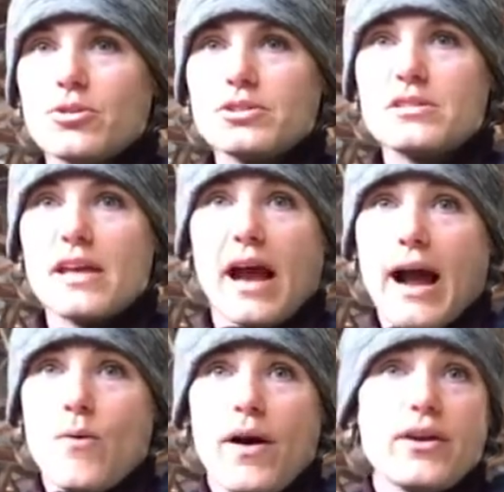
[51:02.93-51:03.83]
horse is like,
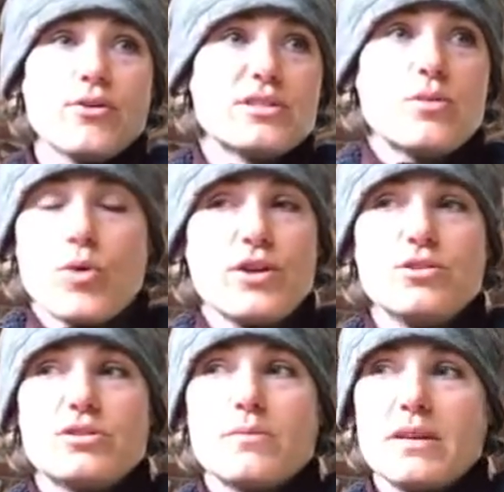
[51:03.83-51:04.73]
I want to go somewhere and
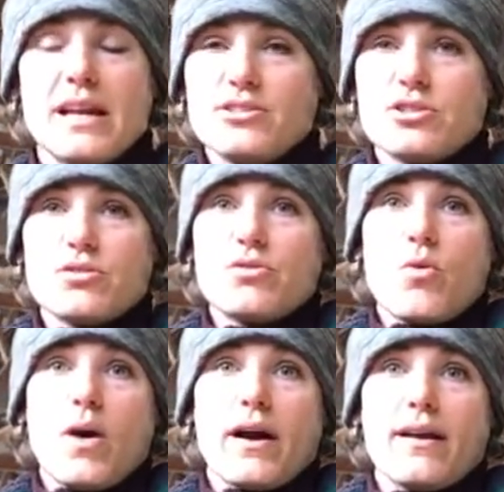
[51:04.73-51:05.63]
do something, I just don't know
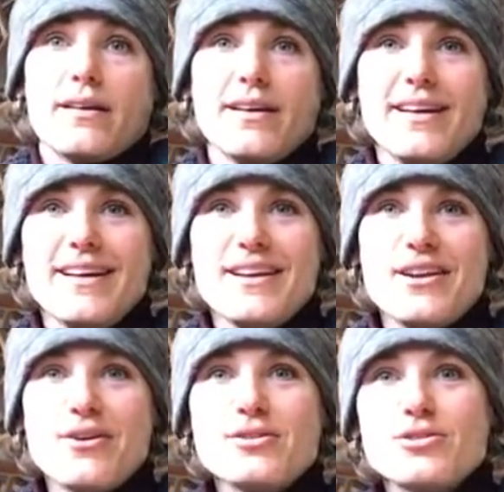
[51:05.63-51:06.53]
what.
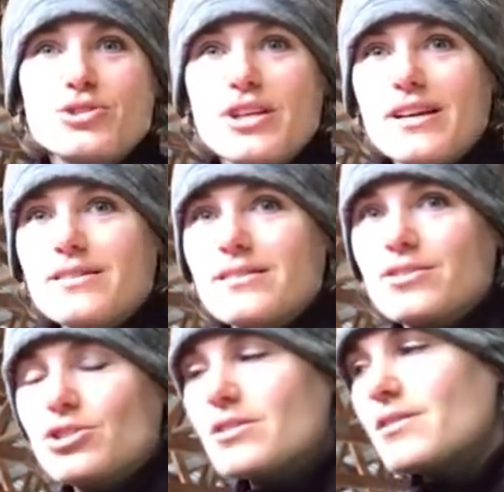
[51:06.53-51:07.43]
You know, so
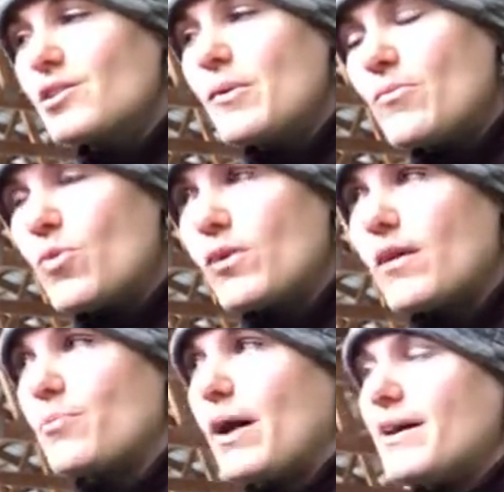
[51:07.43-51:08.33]
she's a little bit more
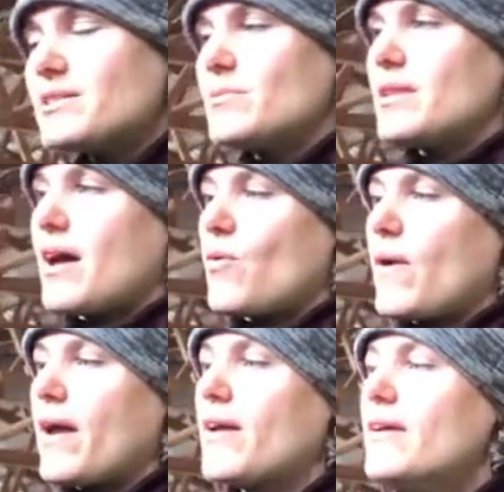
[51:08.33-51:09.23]
like Blossom in that
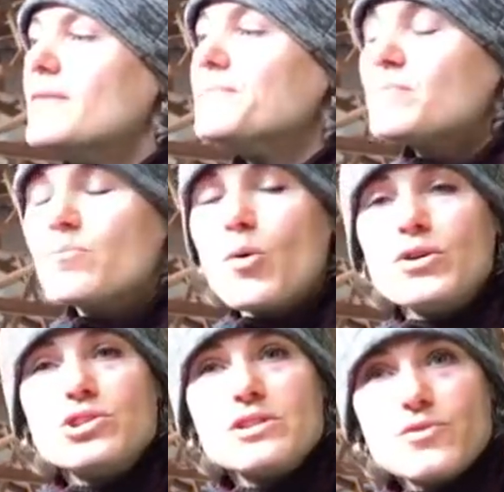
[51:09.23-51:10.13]
way. But
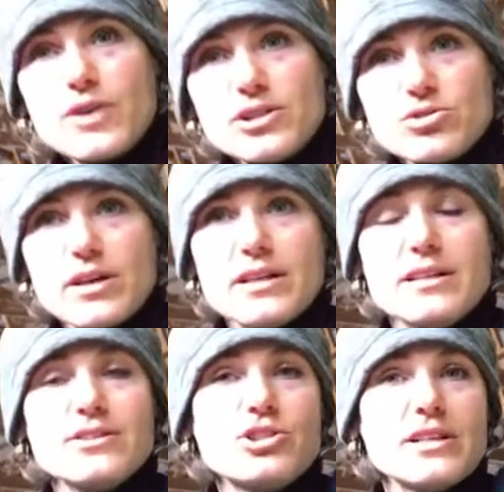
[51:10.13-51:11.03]
when she's frustrated
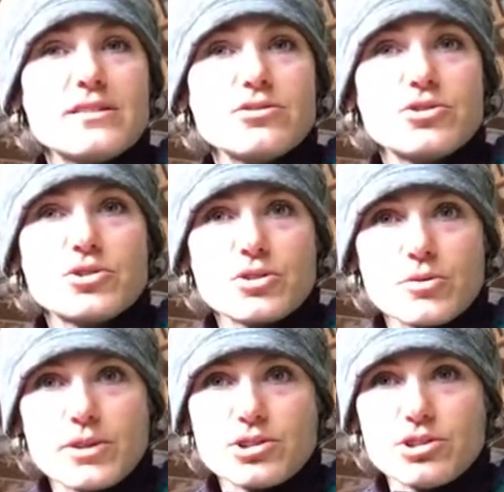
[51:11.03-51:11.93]
and she isn't
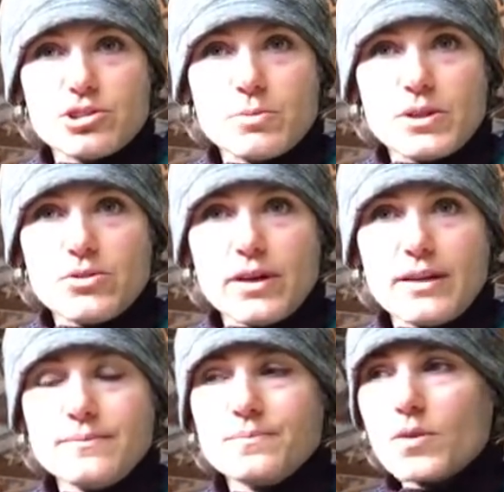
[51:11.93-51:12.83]
sure what she should be
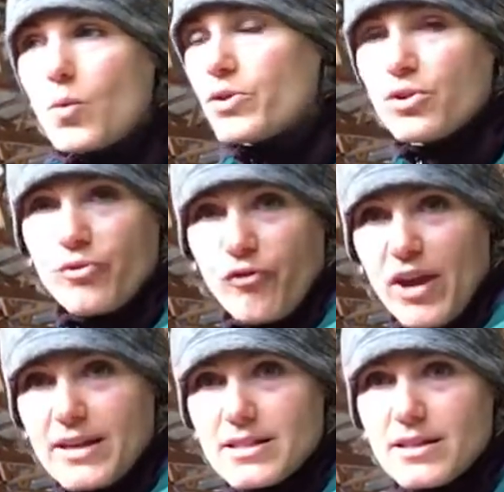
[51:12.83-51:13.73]
doing with her
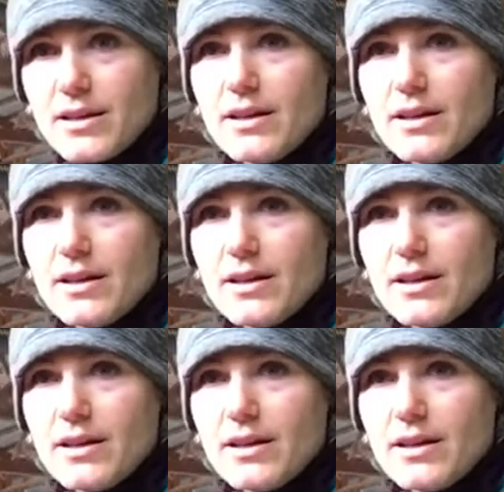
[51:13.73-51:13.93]
feet,